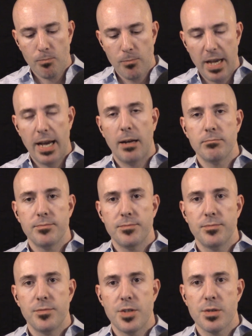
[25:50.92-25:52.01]
yeah,
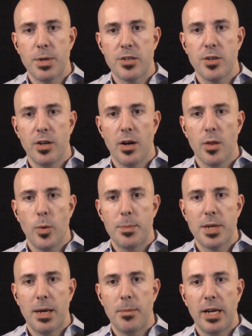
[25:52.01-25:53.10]
just make sure you go to the
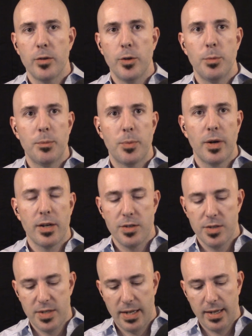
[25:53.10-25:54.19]
website,
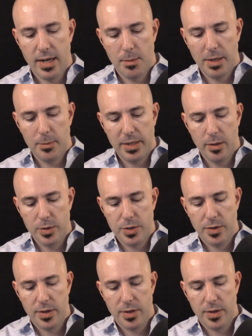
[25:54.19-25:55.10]
michaelnewmanproductions.com. Let me know what you